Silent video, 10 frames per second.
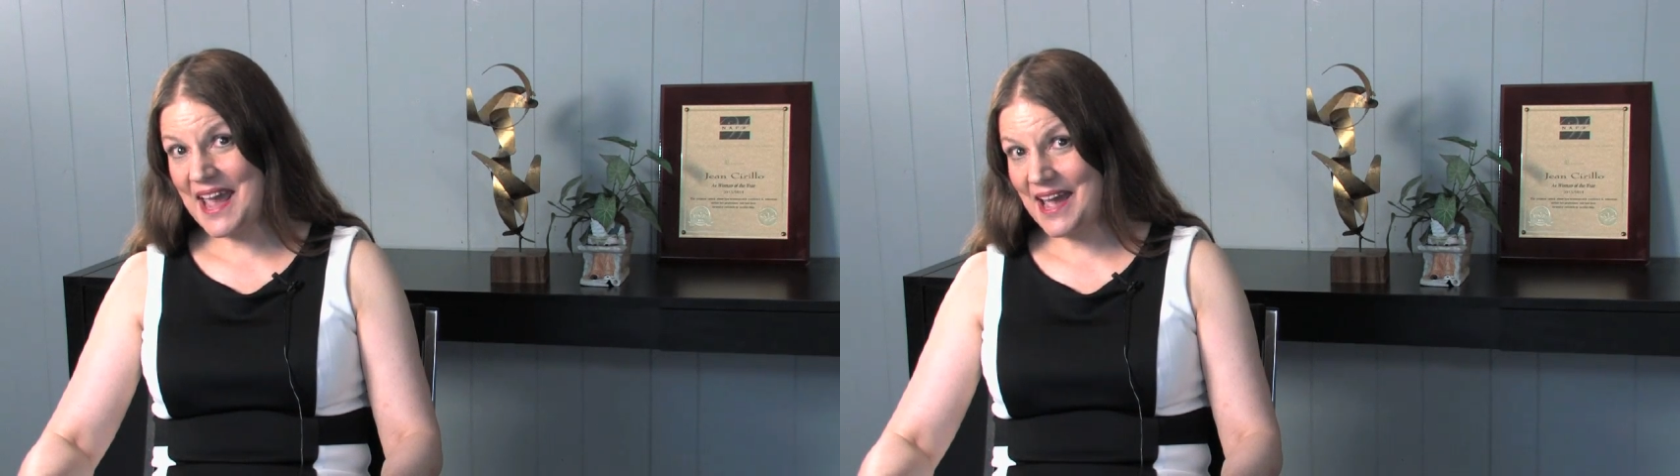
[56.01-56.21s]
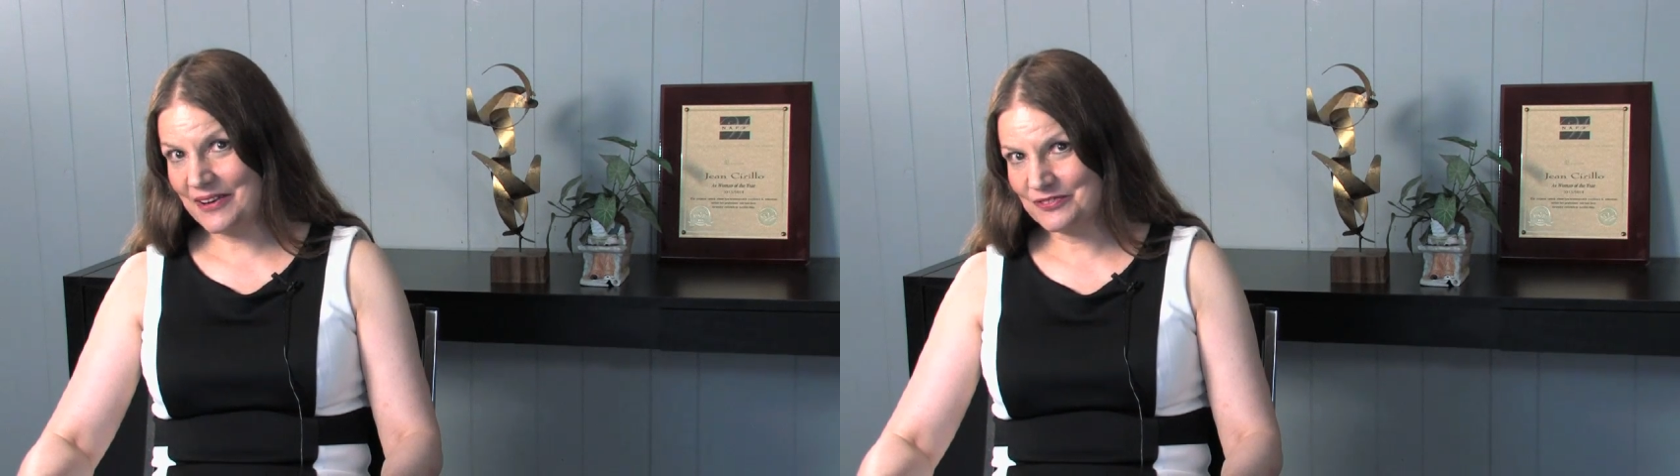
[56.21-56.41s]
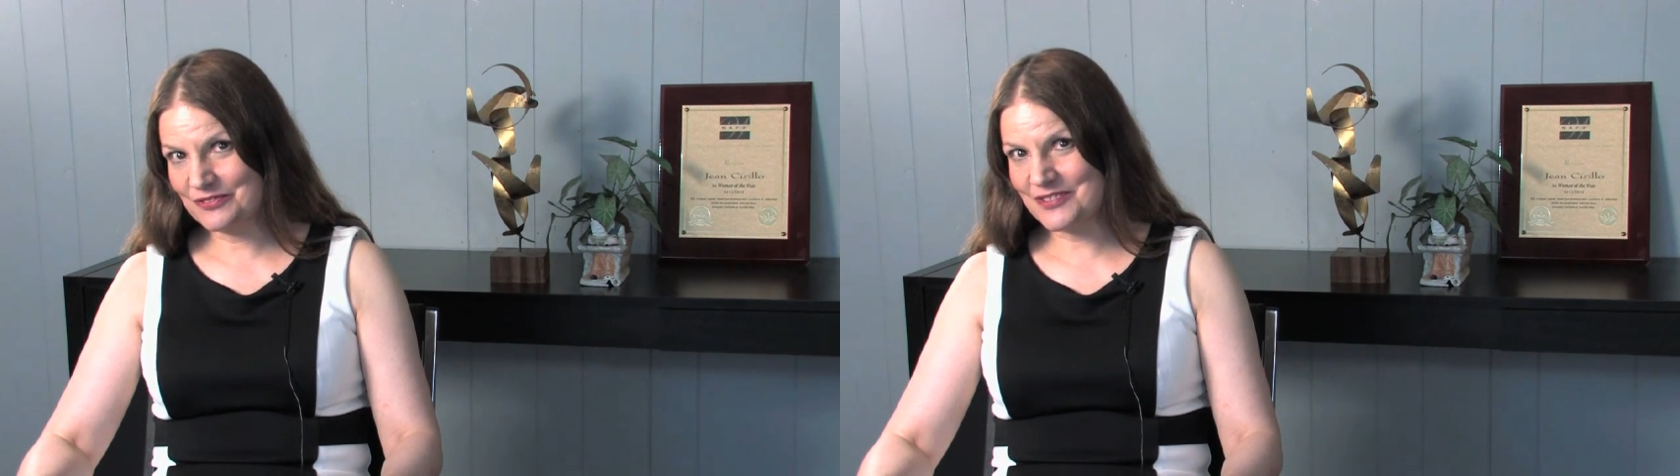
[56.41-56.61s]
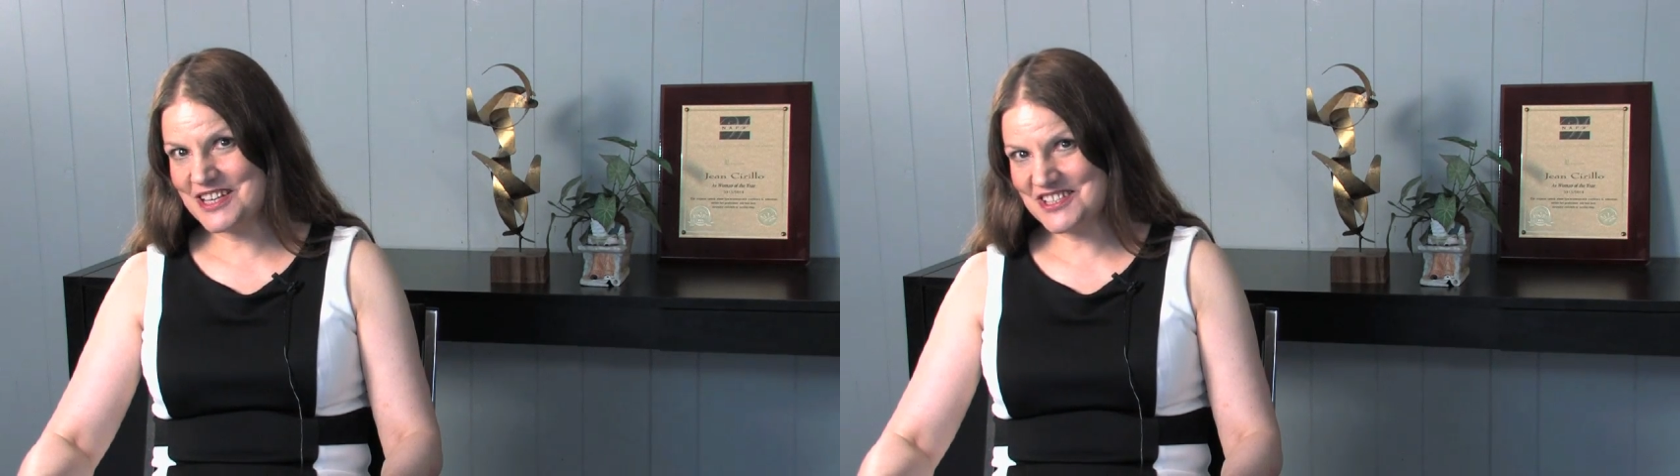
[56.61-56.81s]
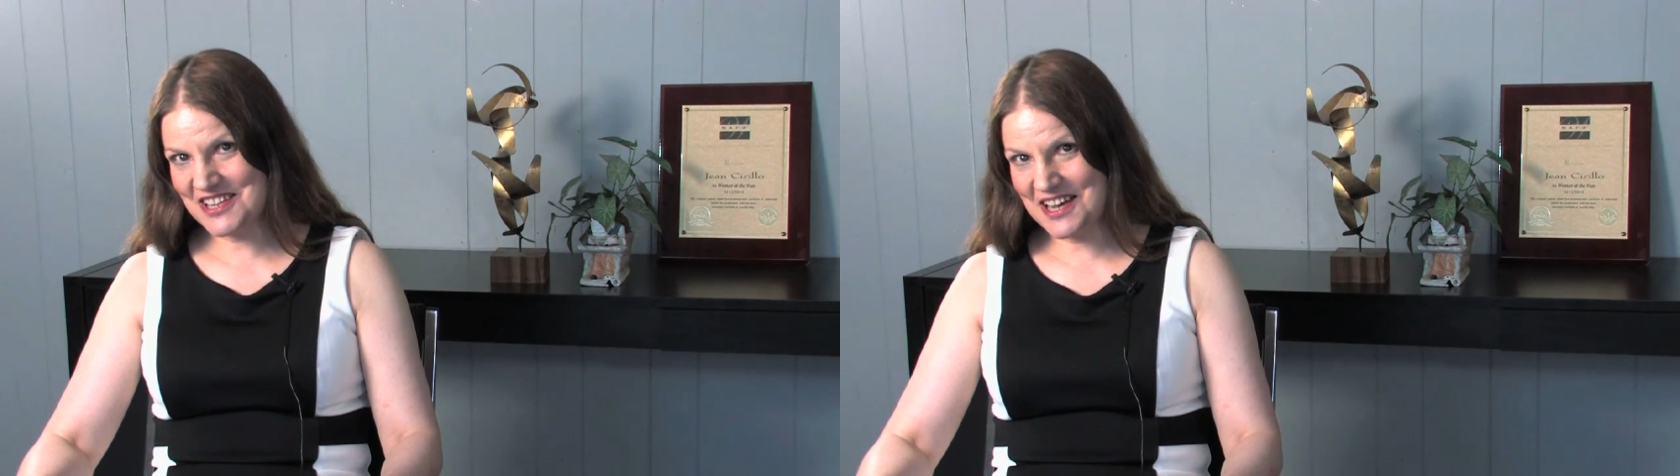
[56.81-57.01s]

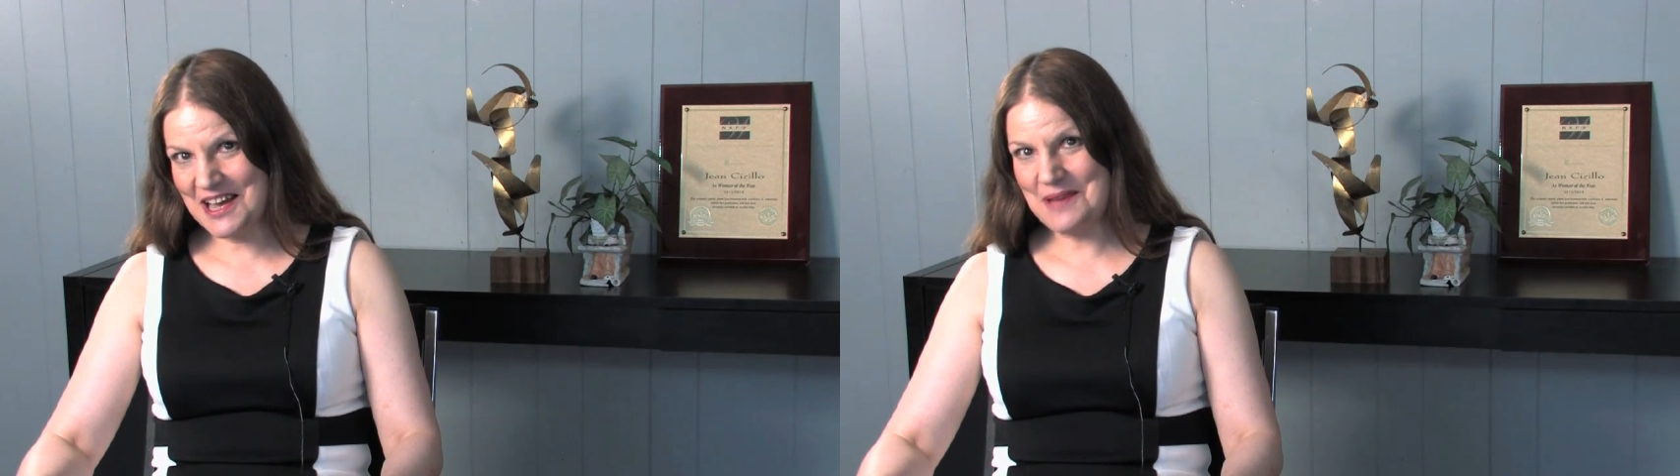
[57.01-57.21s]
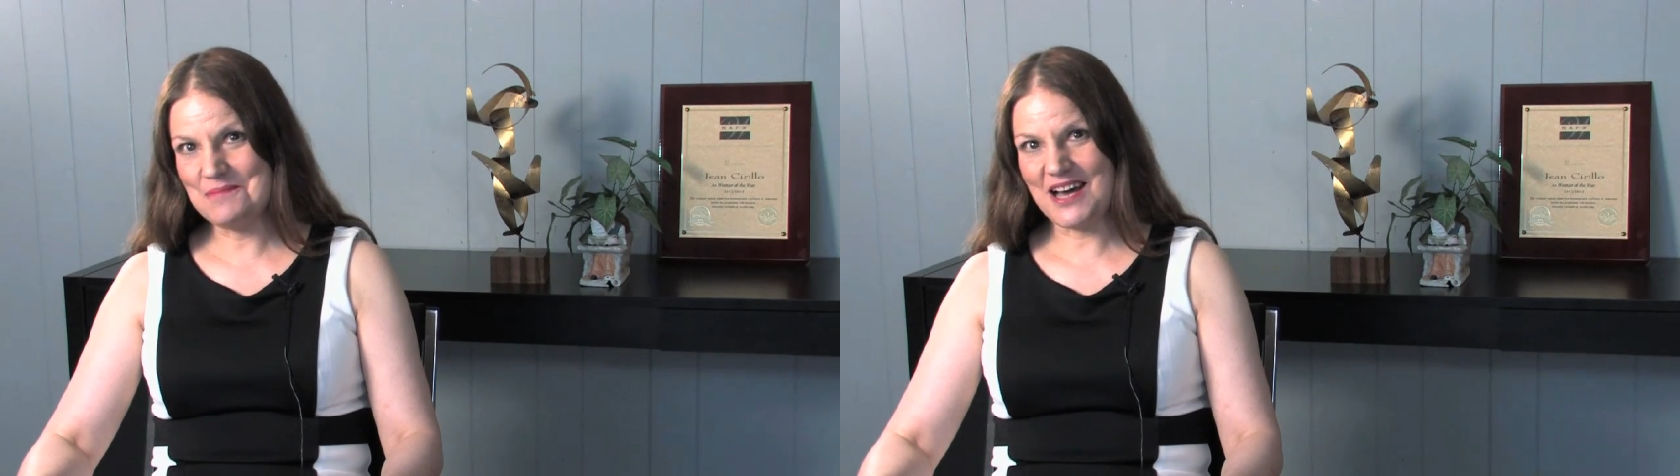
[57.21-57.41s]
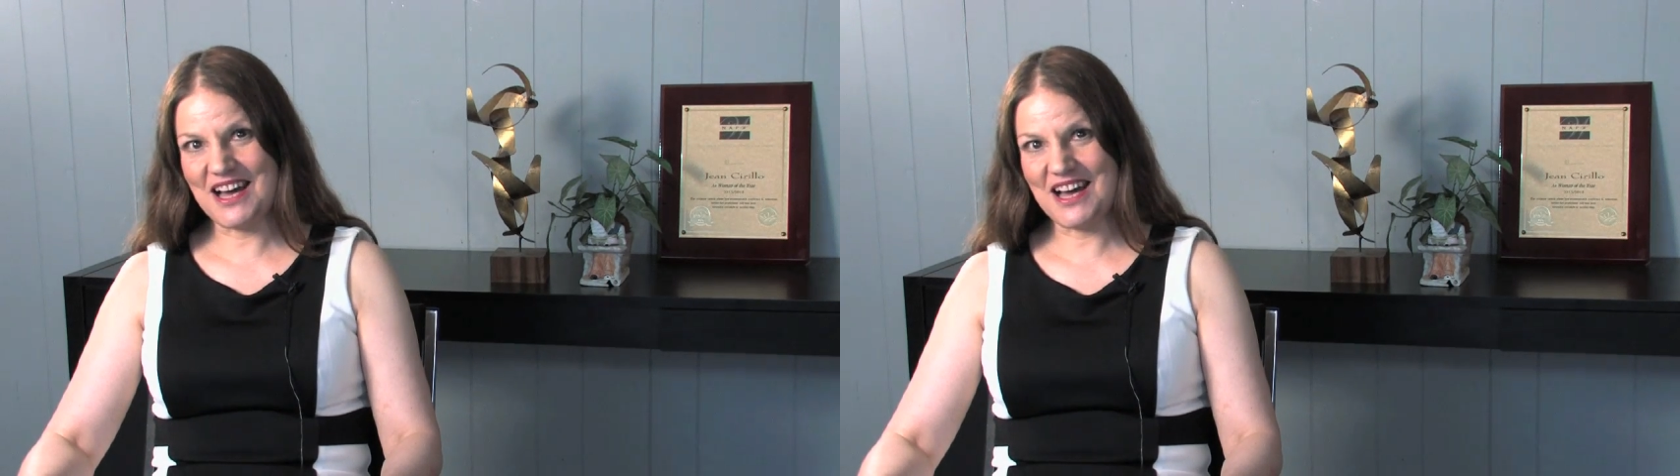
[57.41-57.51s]
every time